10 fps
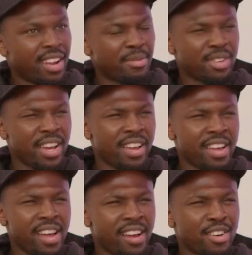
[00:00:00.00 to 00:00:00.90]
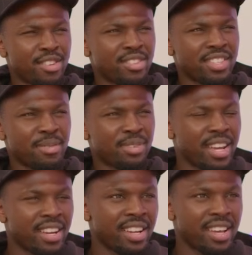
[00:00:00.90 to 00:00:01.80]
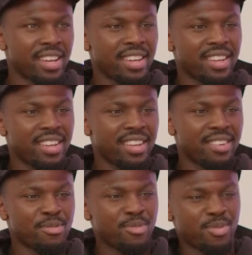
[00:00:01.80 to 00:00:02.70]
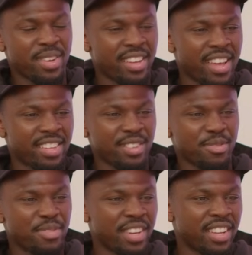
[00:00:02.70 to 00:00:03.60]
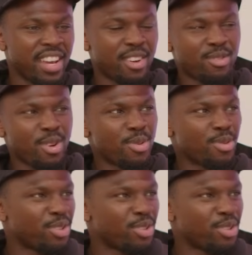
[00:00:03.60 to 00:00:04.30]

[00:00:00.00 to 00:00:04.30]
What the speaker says: And I'm trying to like, has her finger like grown or